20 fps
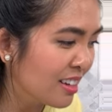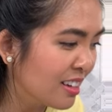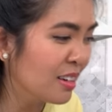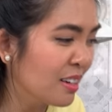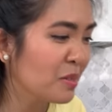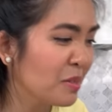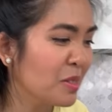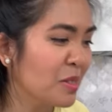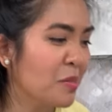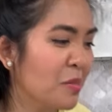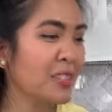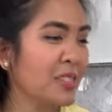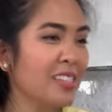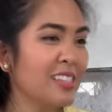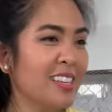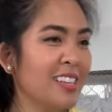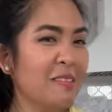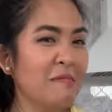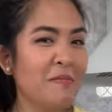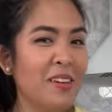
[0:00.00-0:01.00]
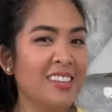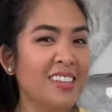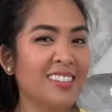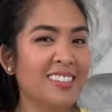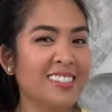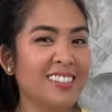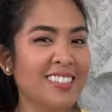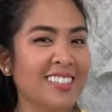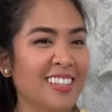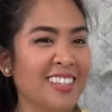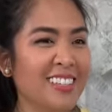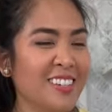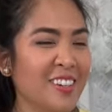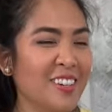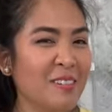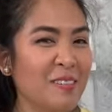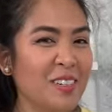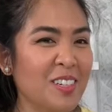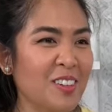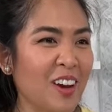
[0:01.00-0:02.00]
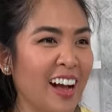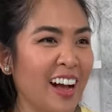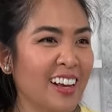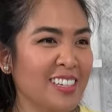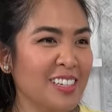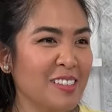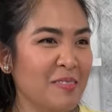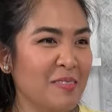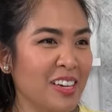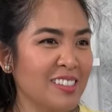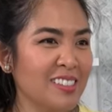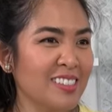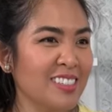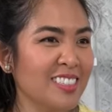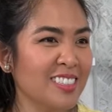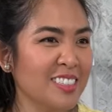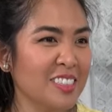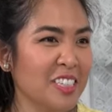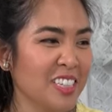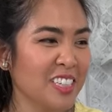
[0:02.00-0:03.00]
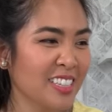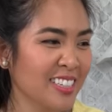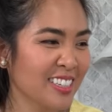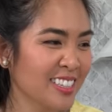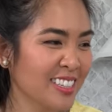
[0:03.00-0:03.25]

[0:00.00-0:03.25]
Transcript: oh, someone sent a message and then you can retract the message.